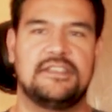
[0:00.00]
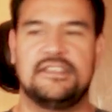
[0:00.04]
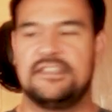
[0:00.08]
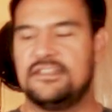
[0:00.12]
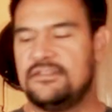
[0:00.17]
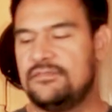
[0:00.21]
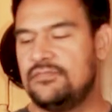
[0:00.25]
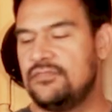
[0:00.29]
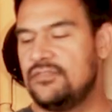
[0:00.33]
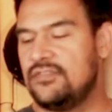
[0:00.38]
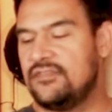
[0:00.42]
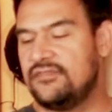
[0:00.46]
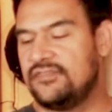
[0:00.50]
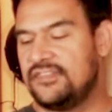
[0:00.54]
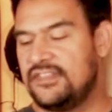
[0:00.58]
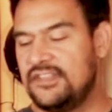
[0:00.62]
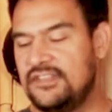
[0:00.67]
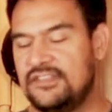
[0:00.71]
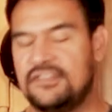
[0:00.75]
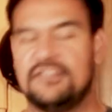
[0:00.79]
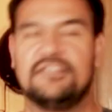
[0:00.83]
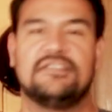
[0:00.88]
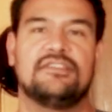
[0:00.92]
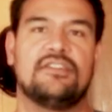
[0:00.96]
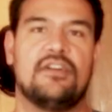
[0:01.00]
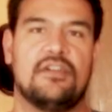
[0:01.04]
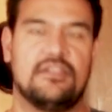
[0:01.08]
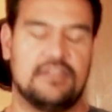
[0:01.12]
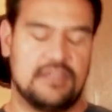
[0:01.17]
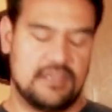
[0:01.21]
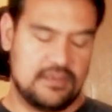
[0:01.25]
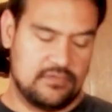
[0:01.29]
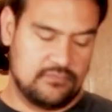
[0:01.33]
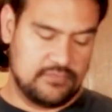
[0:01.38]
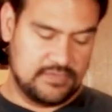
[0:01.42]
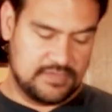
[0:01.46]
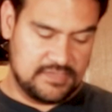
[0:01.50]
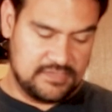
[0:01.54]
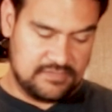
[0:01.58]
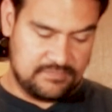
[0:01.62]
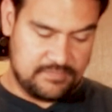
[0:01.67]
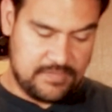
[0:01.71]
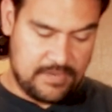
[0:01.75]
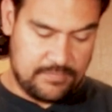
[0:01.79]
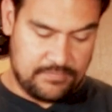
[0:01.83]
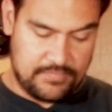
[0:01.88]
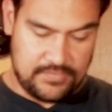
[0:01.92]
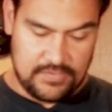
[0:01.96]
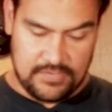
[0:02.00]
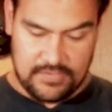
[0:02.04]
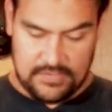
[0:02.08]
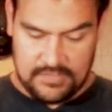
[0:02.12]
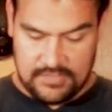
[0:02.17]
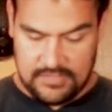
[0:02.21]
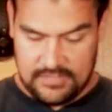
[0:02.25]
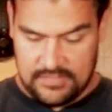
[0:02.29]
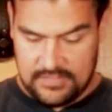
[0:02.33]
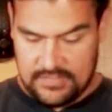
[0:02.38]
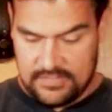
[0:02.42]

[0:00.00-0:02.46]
teaspoon of seasoned salt in with this pepper.